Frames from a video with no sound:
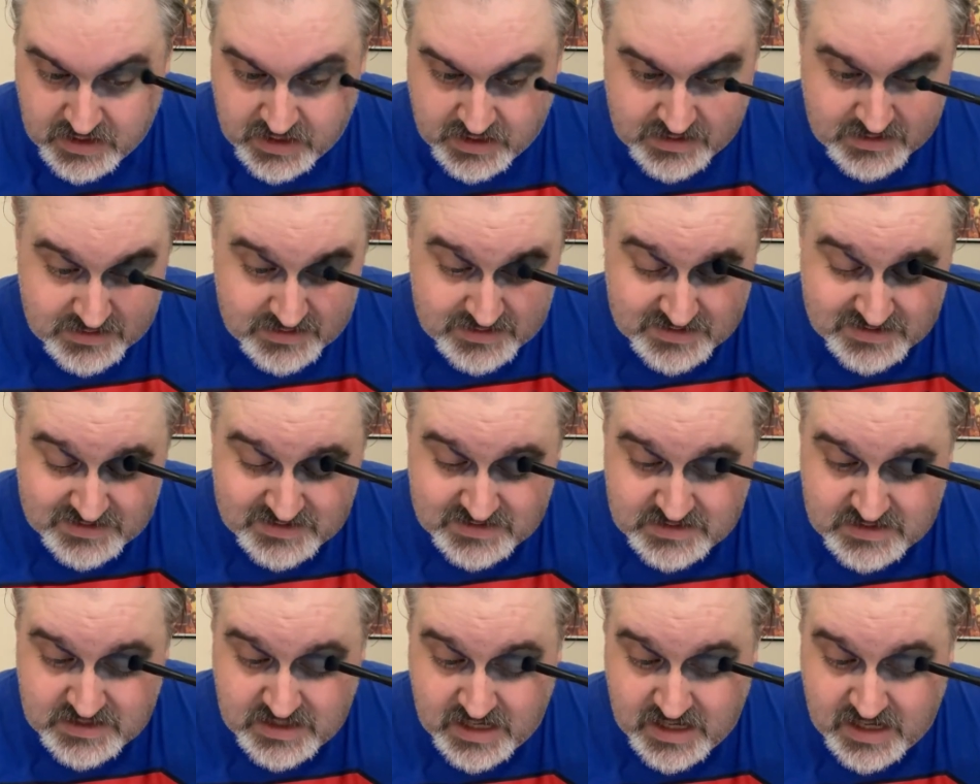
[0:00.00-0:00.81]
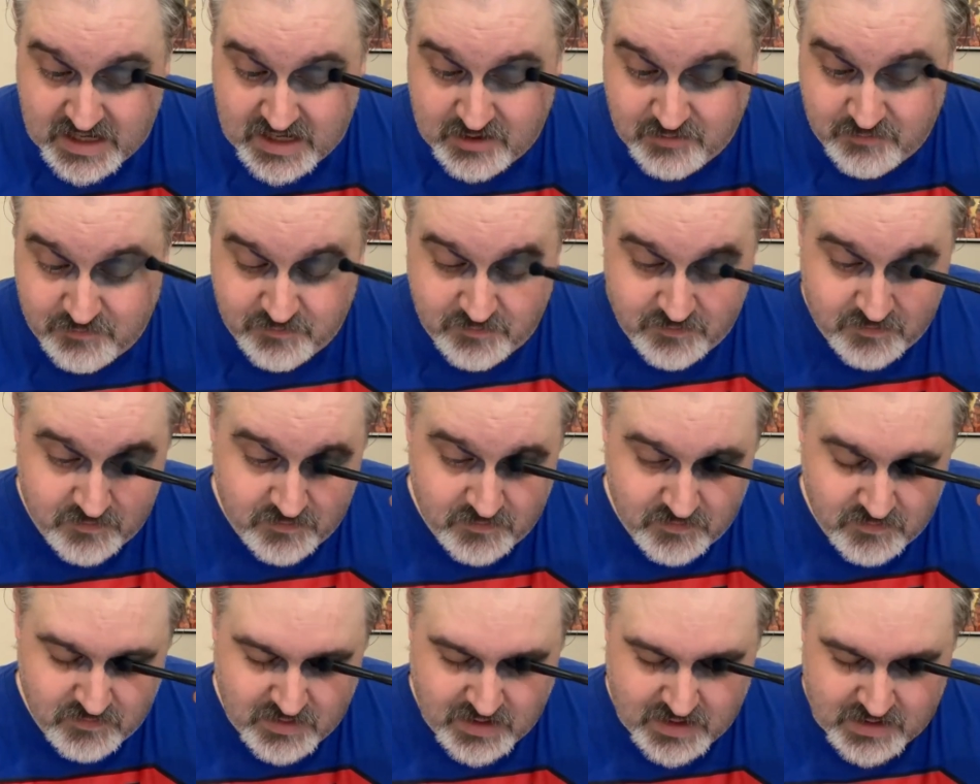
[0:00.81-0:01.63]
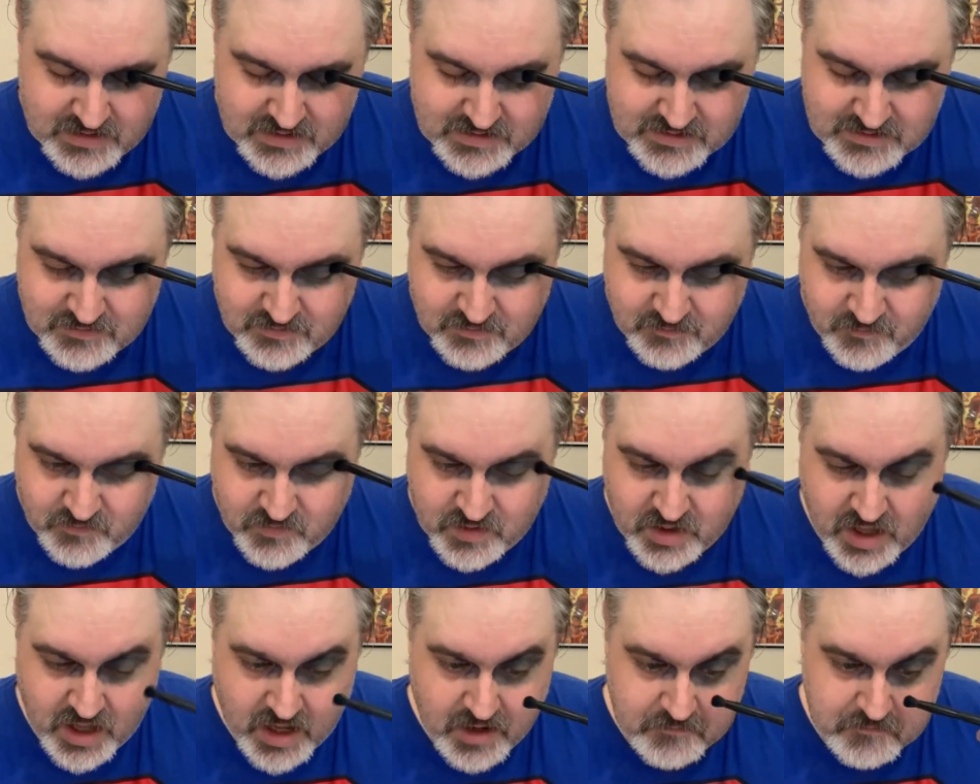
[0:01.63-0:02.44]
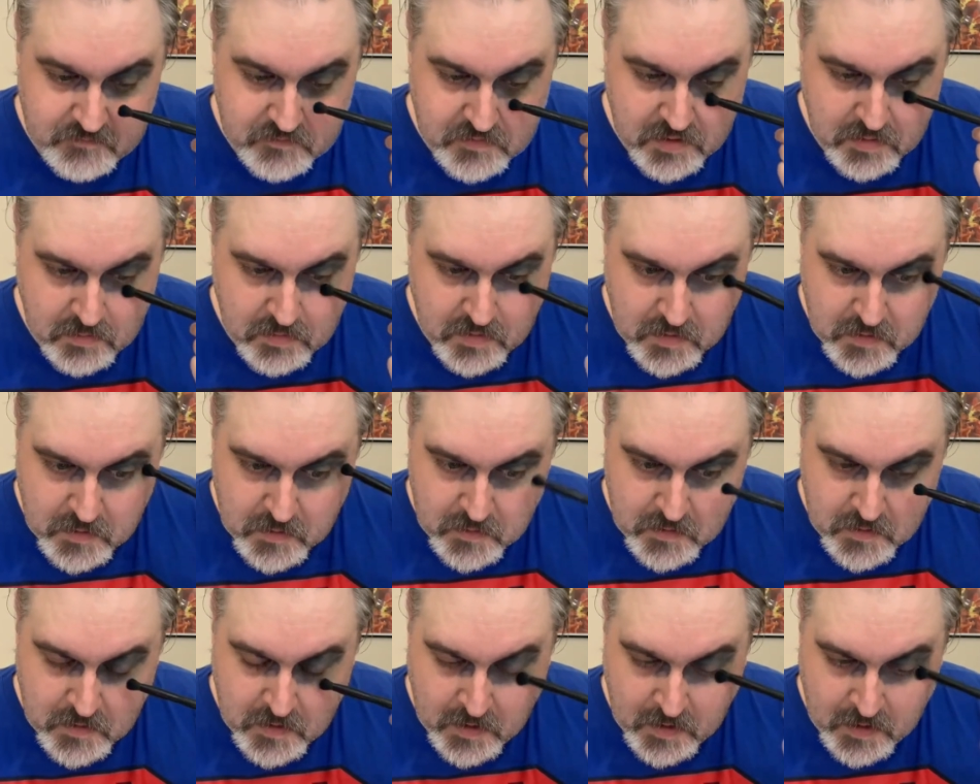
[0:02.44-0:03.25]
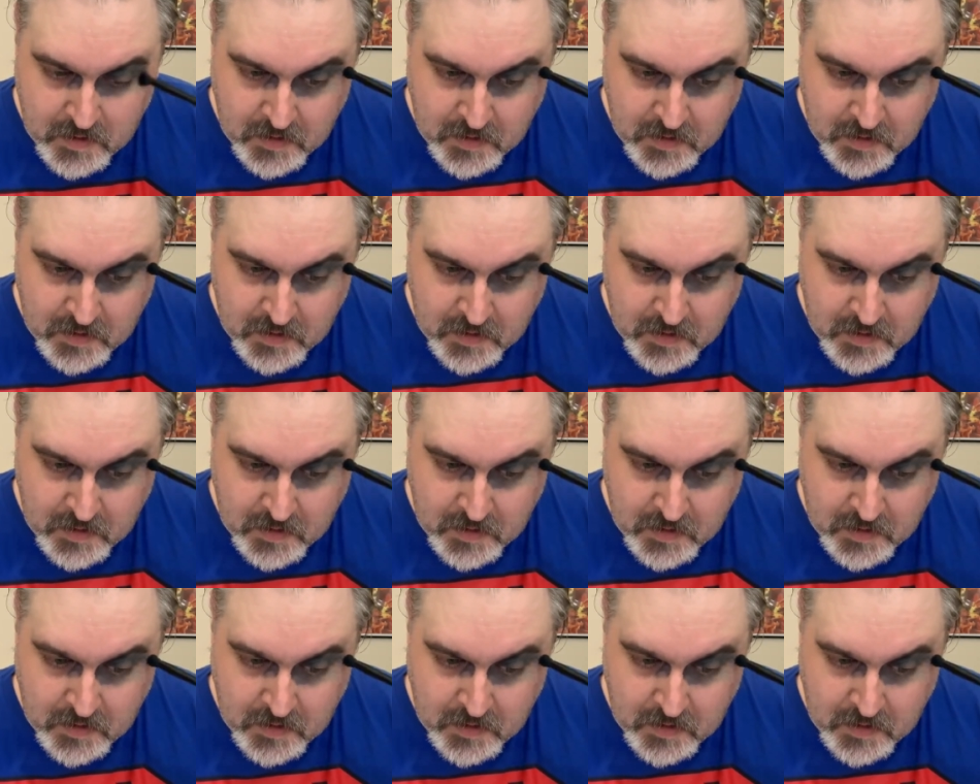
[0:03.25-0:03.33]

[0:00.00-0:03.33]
and it's safe and it's comfortable.